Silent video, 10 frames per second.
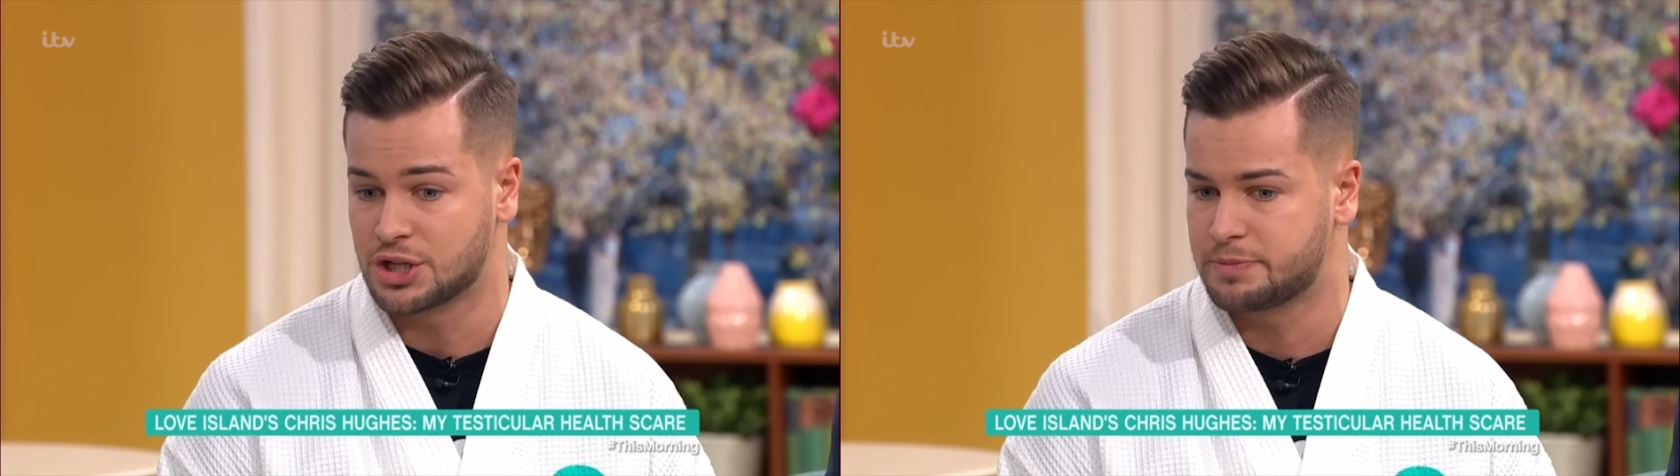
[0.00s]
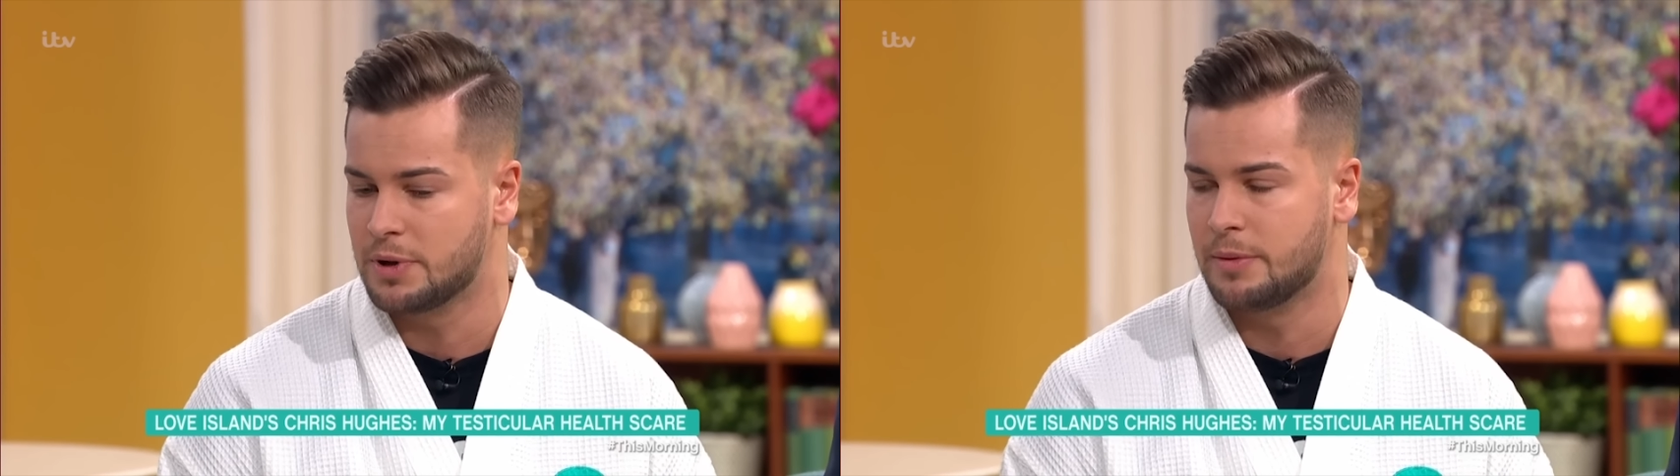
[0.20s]

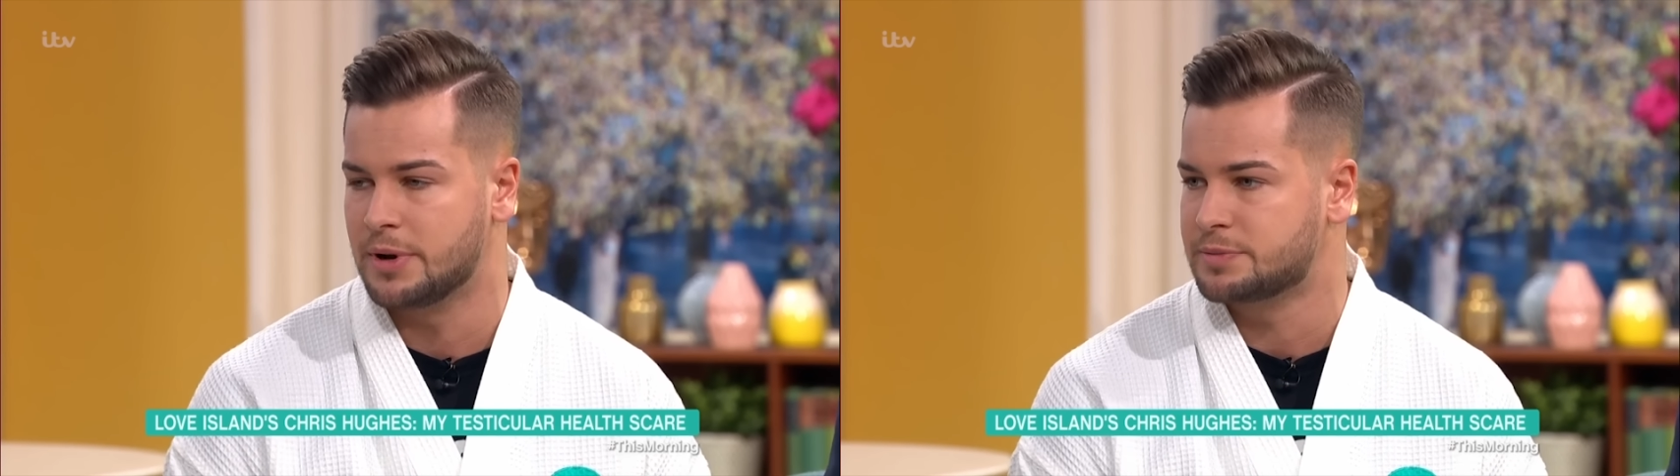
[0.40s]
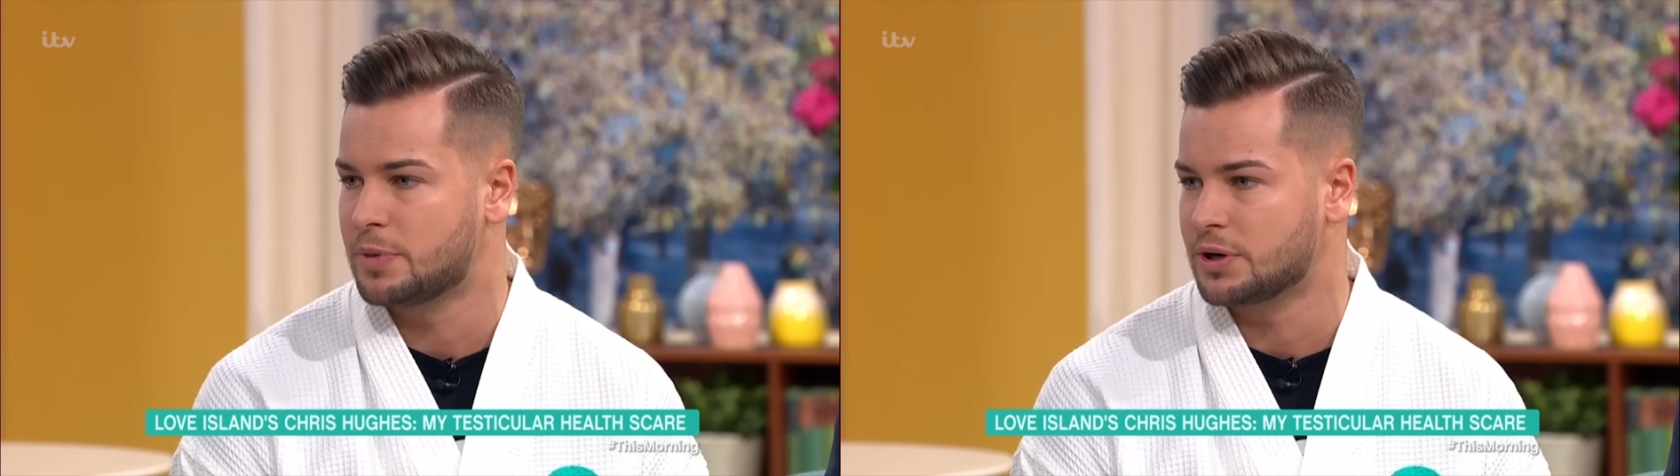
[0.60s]
sperm
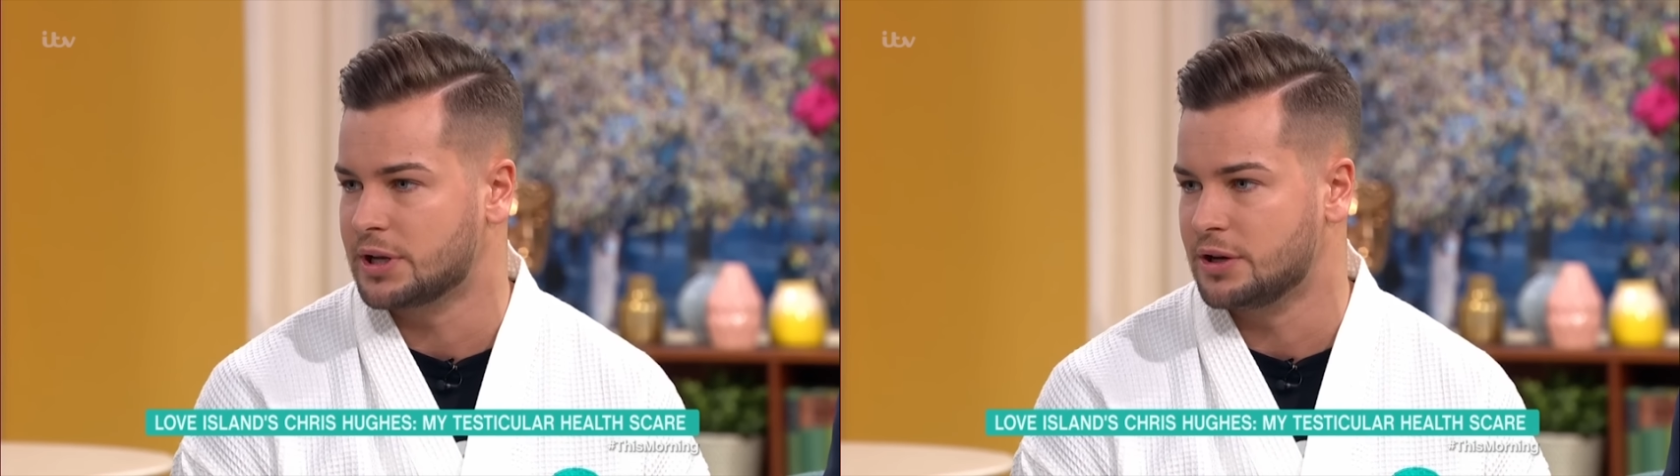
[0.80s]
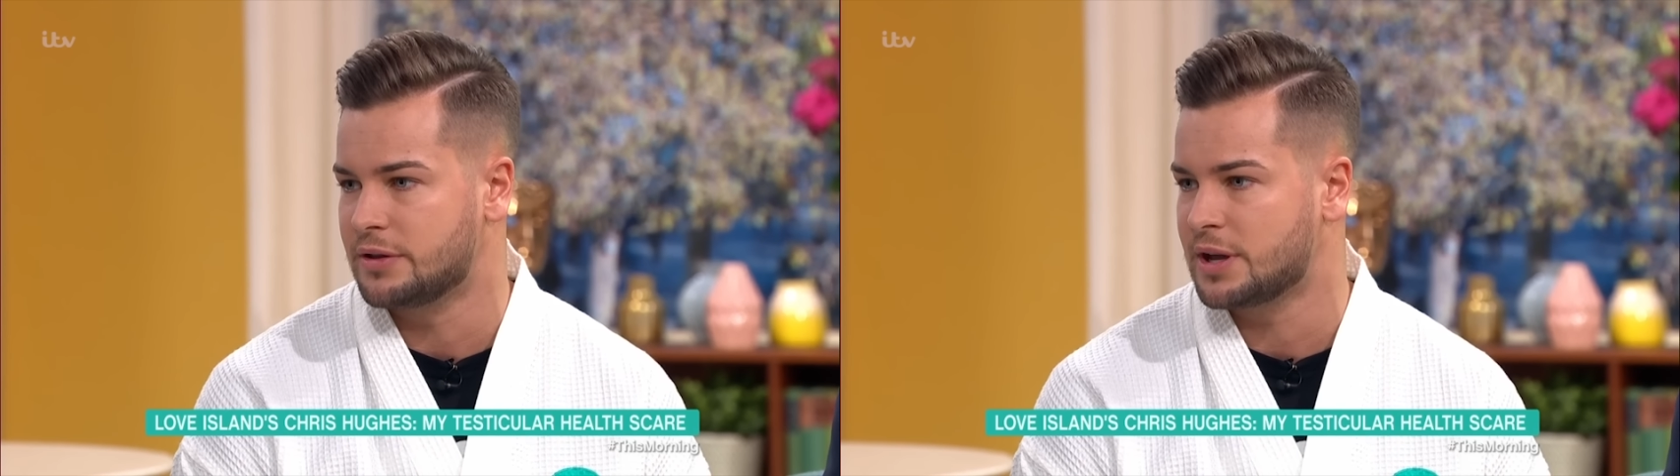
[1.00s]
in his
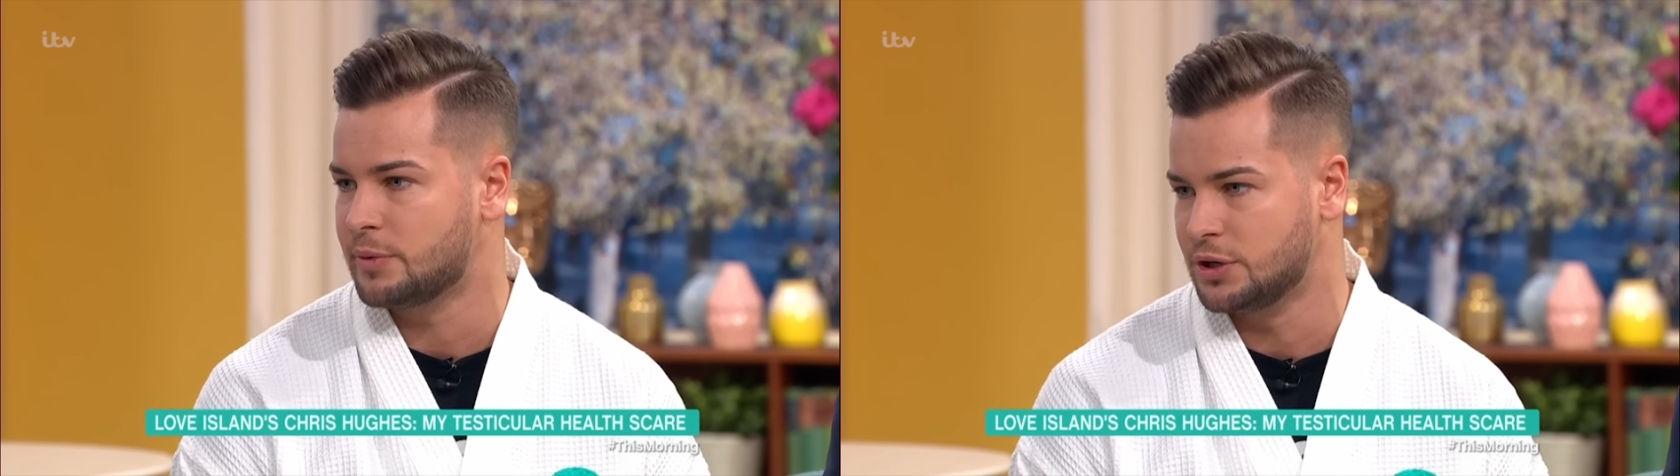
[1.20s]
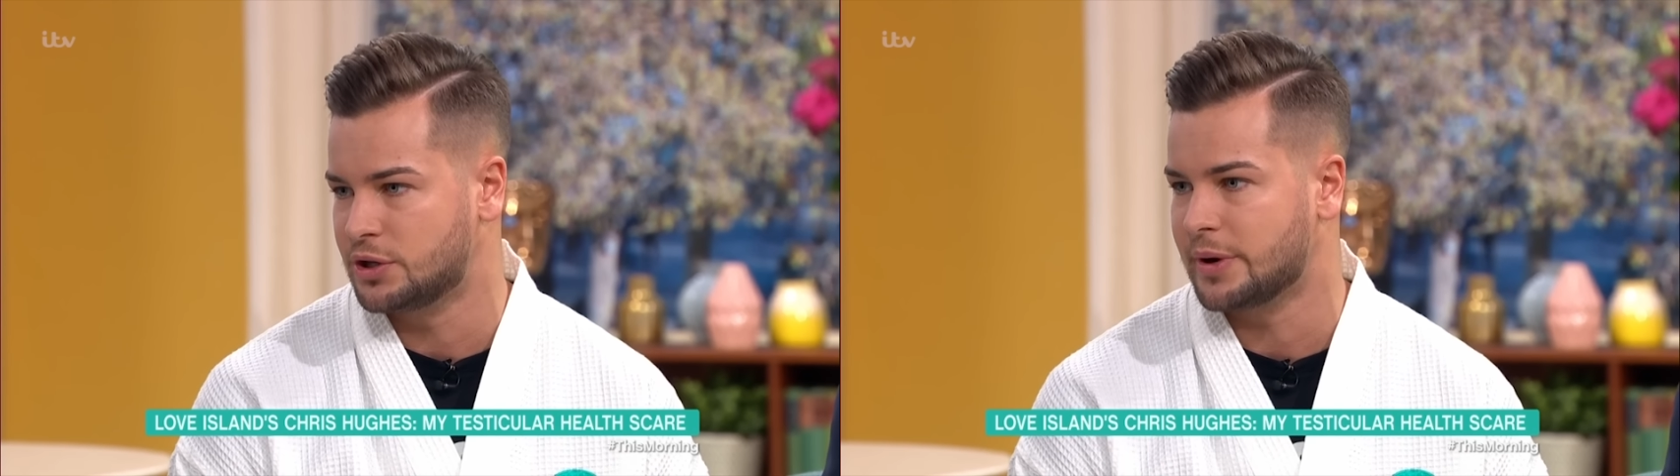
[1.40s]
body, and you think
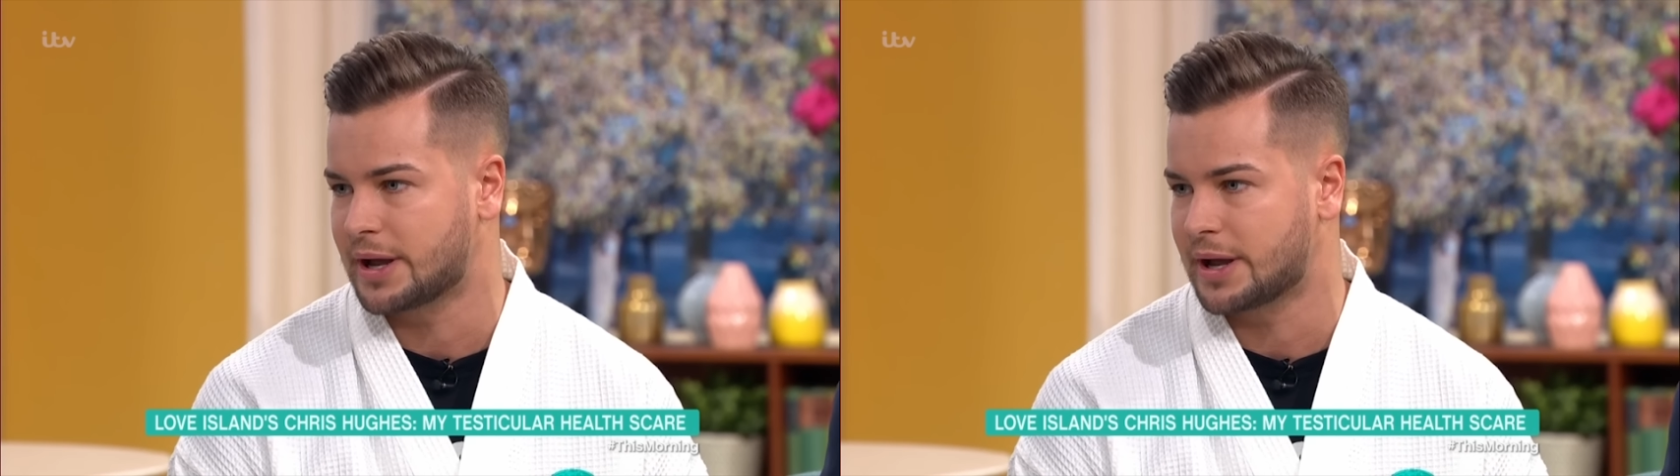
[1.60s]
when you do